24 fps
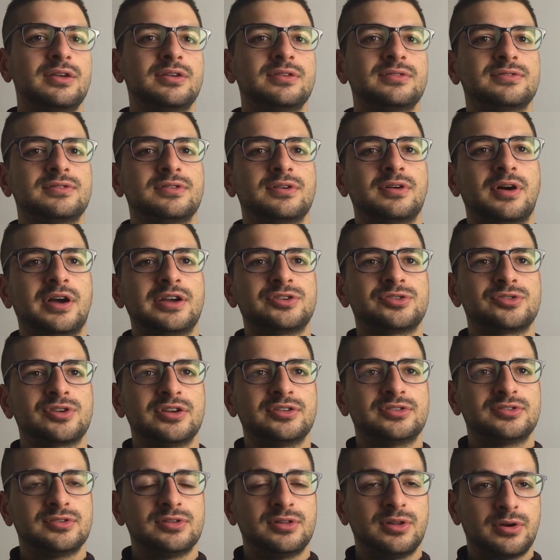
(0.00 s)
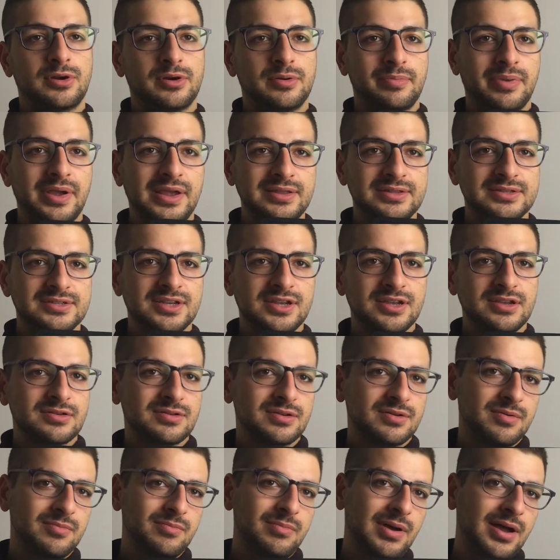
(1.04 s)
so I tried to learn painting
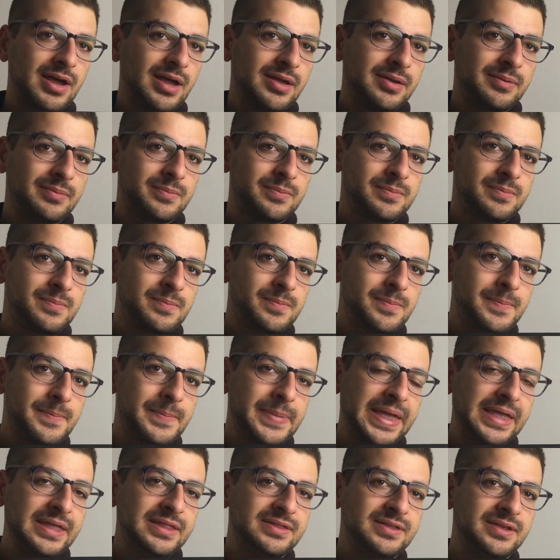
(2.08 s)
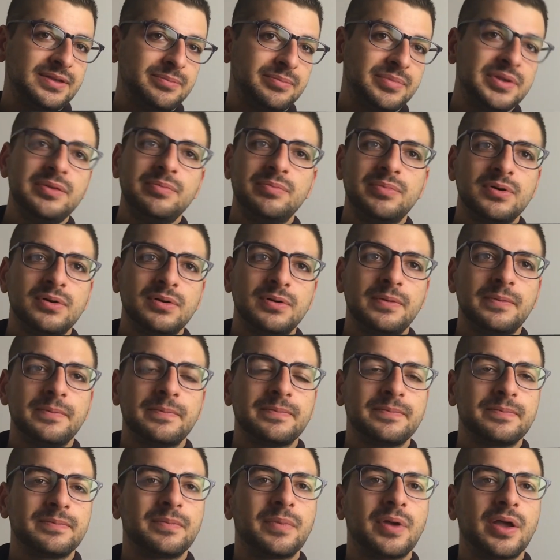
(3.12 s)
by painting people
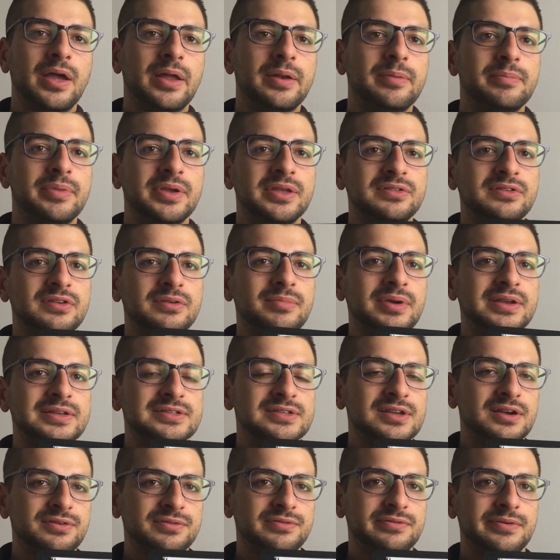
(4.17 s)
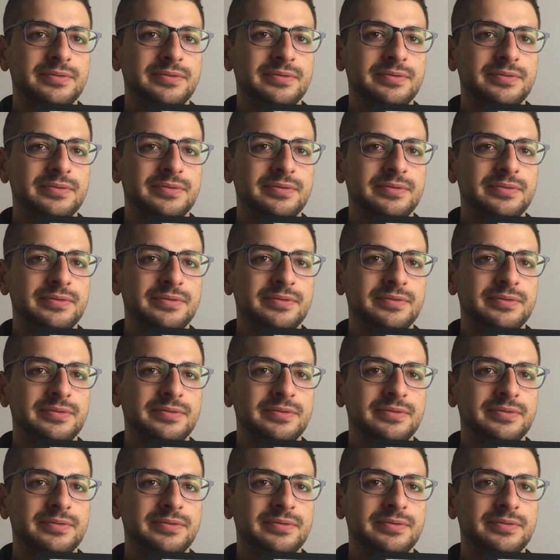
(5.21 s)
and painting myself.